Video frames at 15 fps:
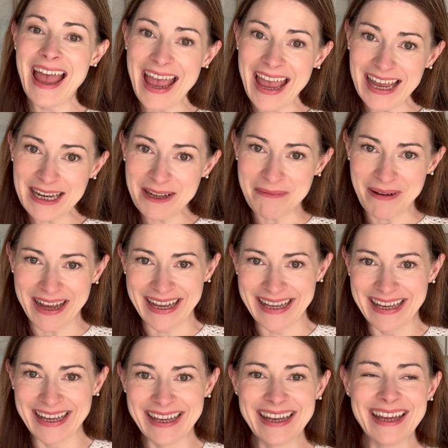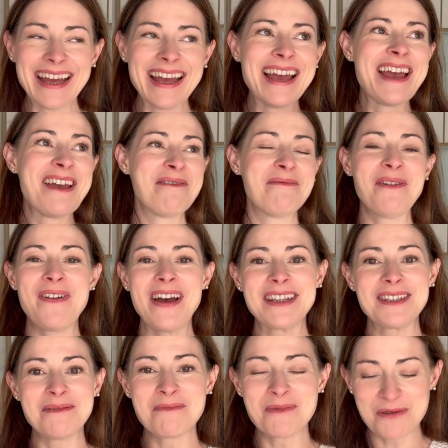Anyway, we've had
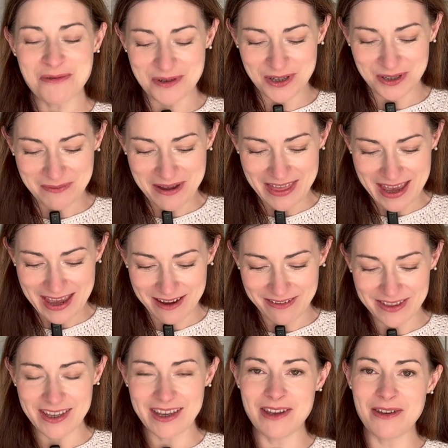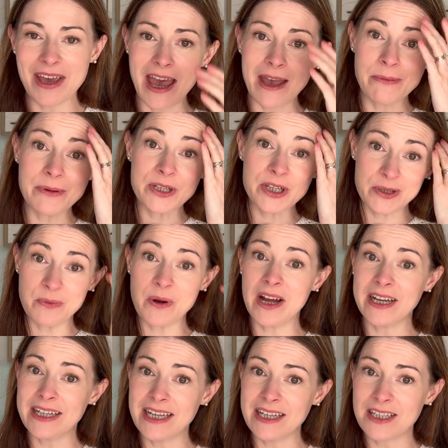some gorgeous weather here in the UK, which is what I
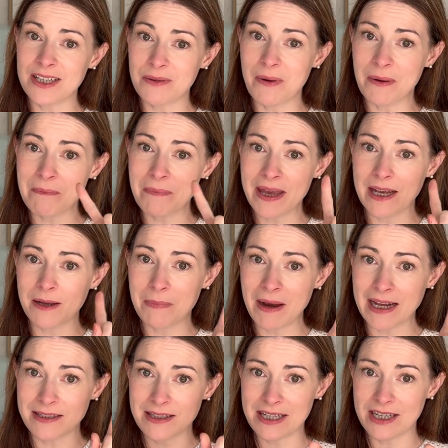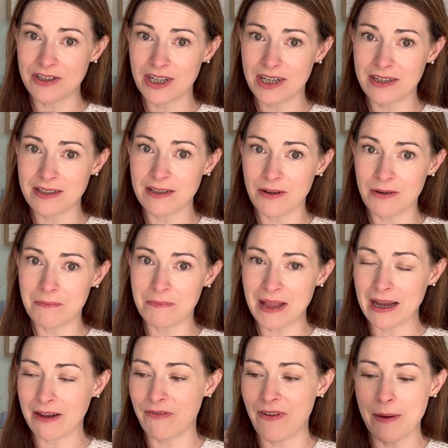need to unpick black stitches on
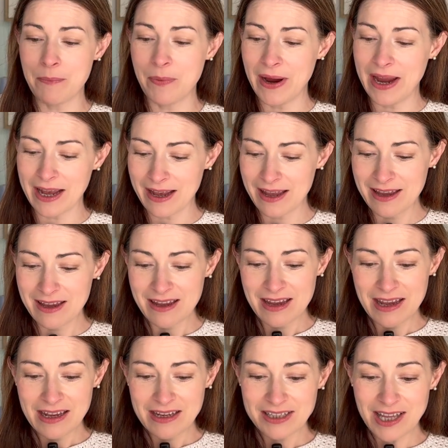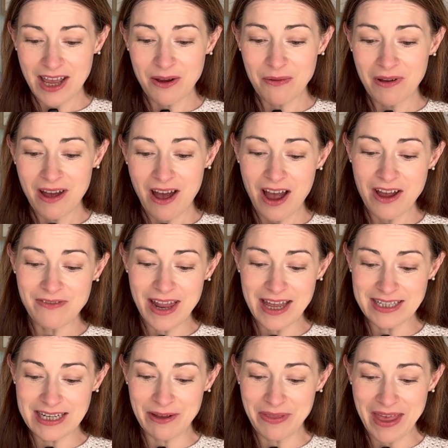black fabric. So I've let
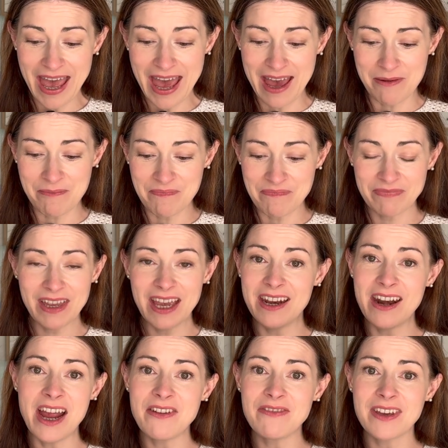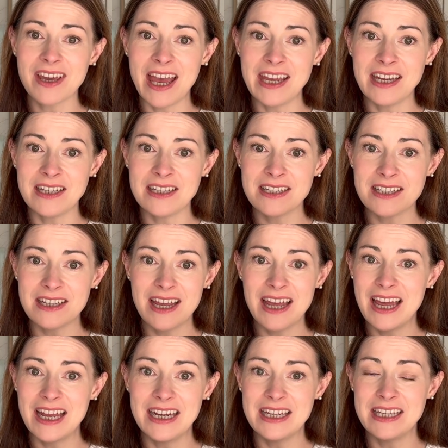down the hem and I have gained
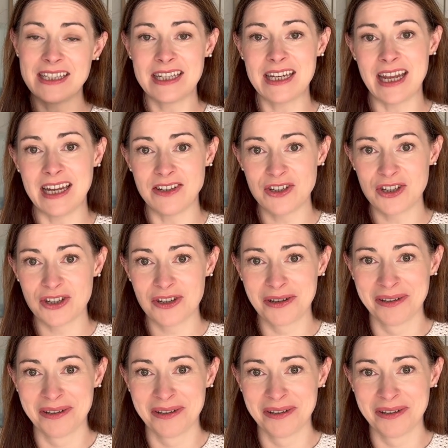at least an inch.